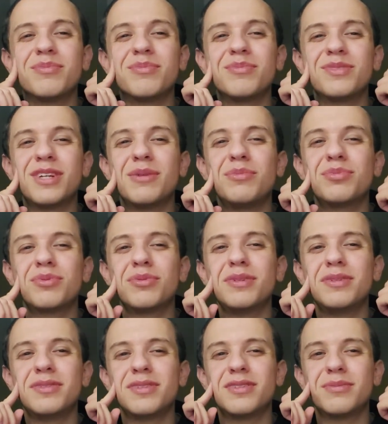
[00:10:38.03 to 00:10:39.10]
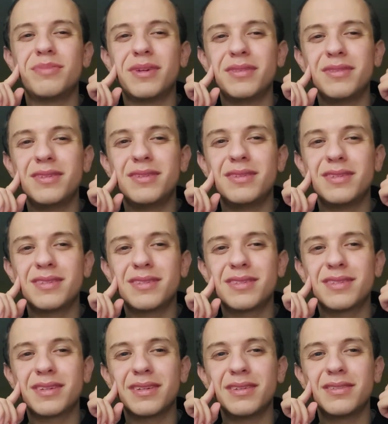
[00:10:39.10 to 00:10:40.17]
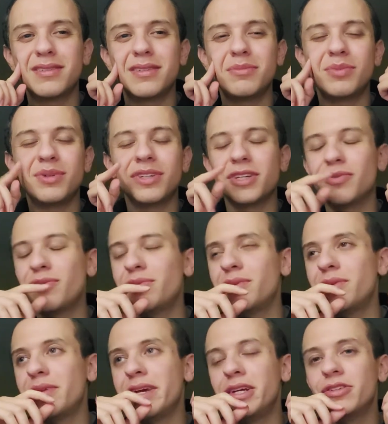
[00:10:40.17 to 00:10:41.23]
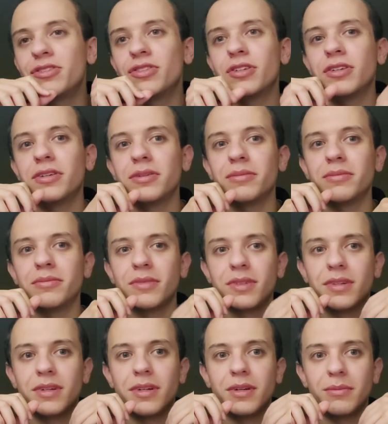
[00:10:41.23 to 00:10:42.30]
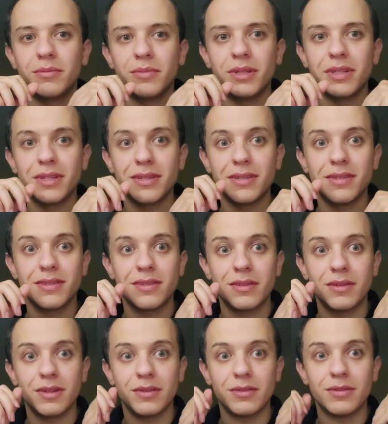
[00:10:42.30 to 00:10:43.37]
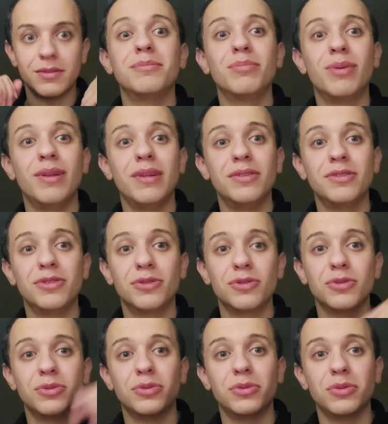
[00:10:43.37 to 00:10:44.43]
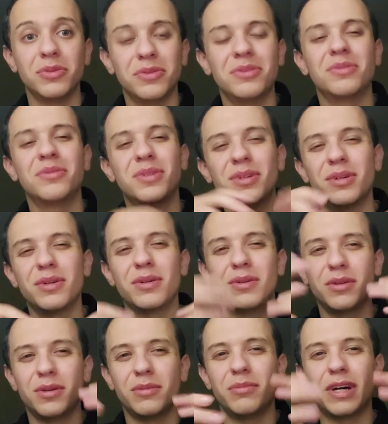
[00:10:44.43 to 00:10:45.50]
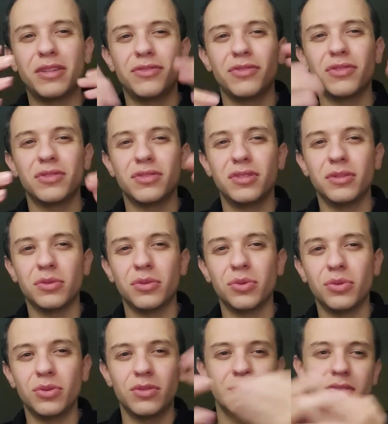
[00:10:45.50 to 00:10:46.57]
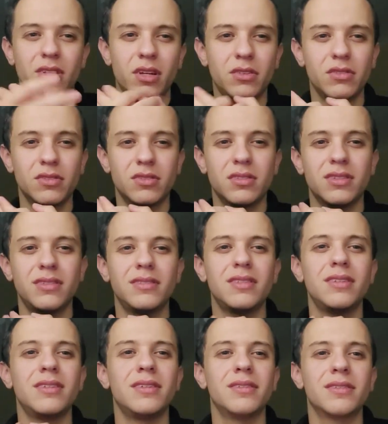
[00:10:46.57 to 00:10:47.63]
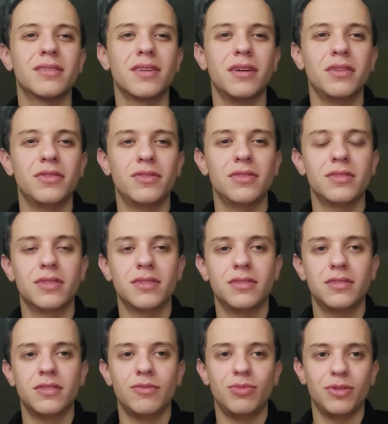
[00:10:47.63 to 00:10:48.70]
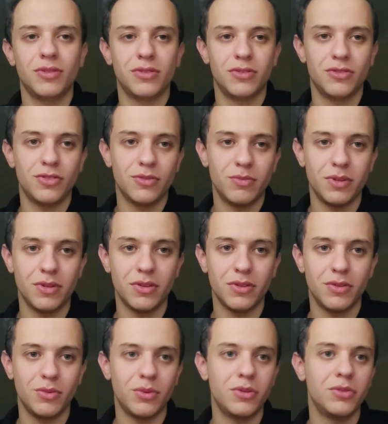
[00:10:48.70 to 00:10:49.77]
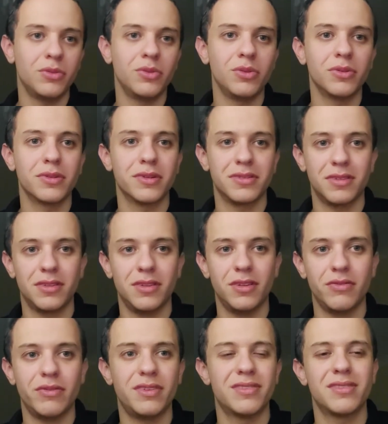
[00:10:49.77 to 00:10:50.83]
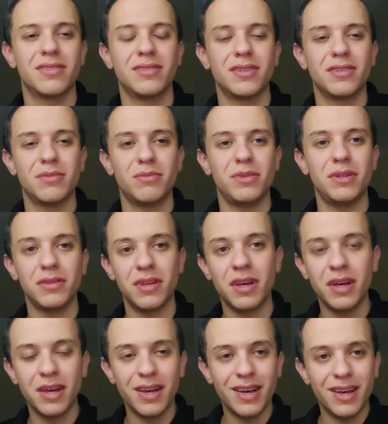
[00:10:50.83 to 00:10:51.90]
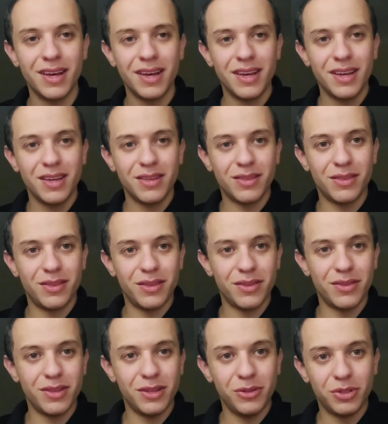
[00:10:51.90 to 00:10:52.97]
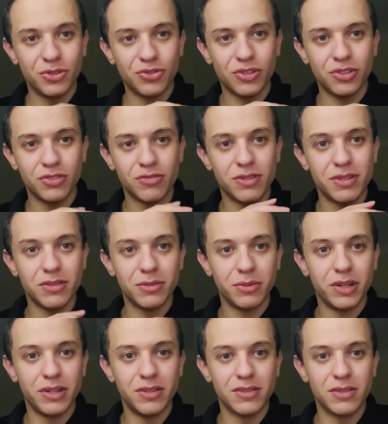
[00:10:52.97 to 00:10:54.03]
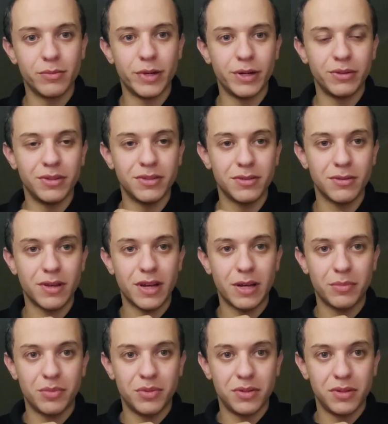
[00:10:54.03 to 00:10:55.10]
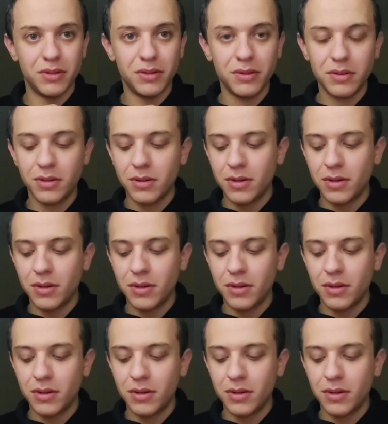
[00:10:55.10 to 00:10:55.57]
temporarily suspended the society, but given the nature, because it's a political advocacy cause kind of society, it's kind of insensitive because just because we're not organizing the events, it doesn't mean the thing we're trying to raise awareness about isn't happening.